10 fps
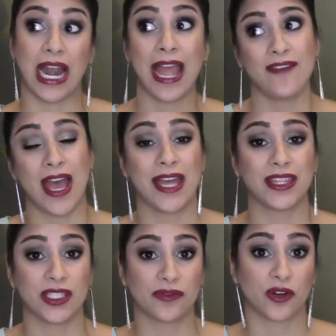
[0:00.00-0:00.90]
I've had
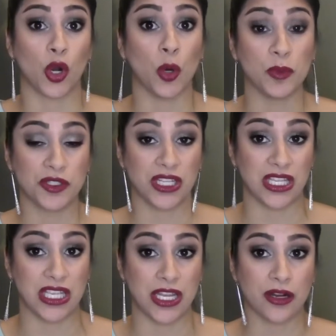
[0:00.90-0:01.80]
this for almost a
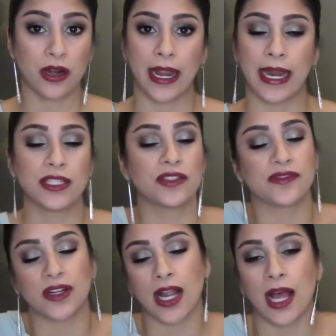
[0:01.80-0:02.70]
year, and I just
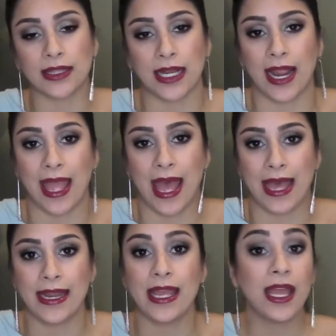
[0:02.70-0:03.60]
forgot that I
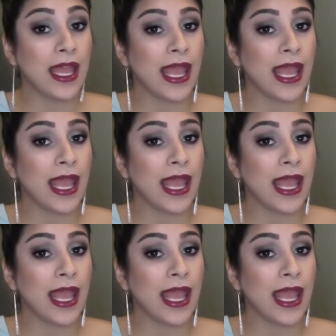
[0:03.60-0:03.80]
had it.